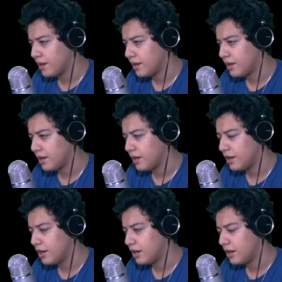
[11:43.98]

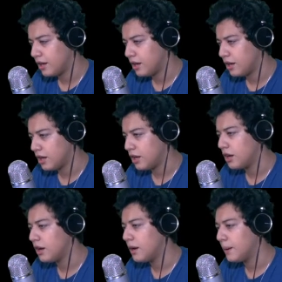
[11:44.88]

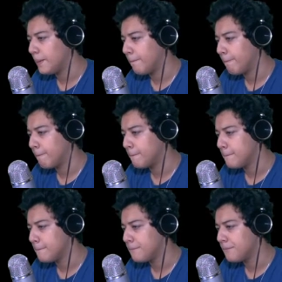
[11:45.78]

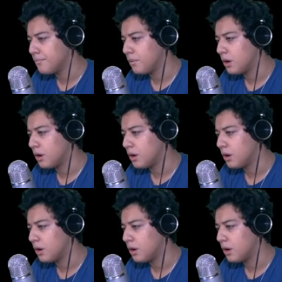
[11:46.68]
(no one is talking)